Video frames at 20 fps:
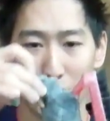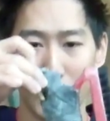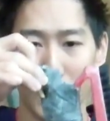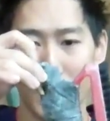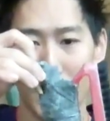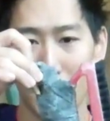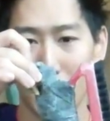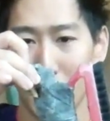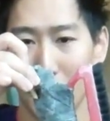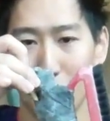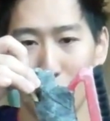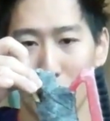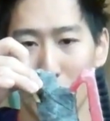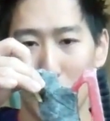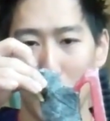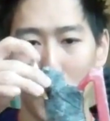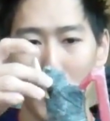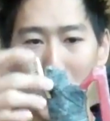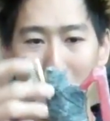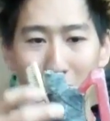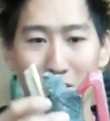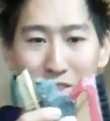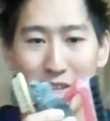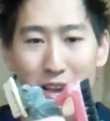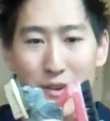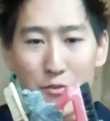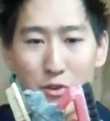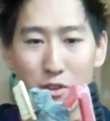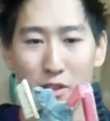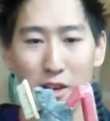nothing really bends
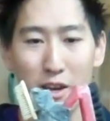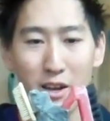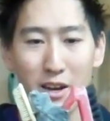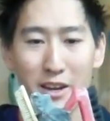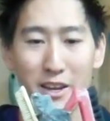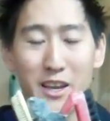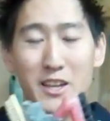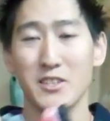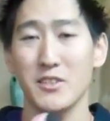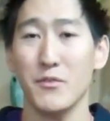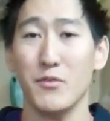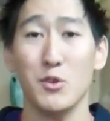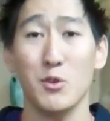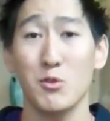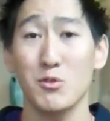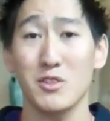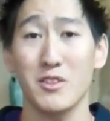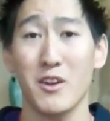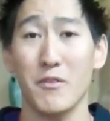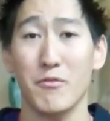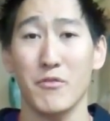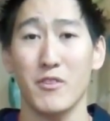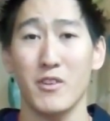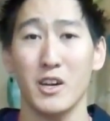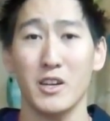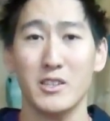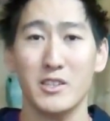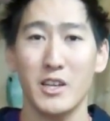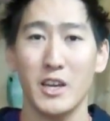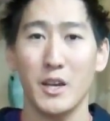after that. I guess if you use enough
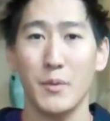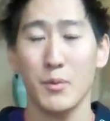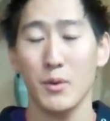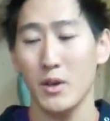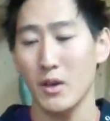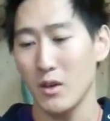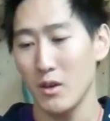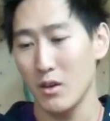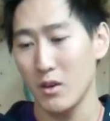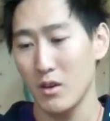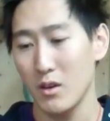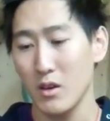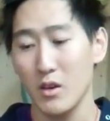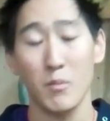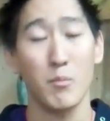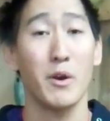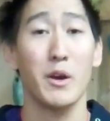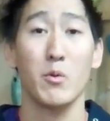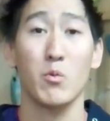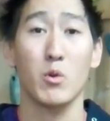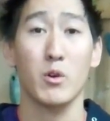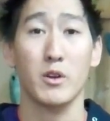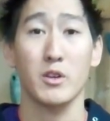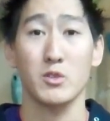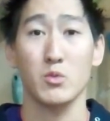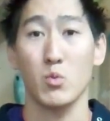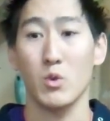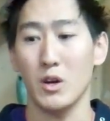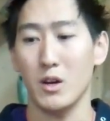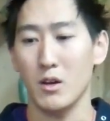duct tape, it might work
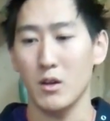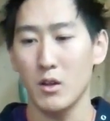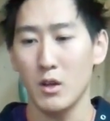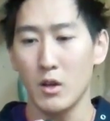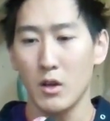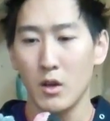as well.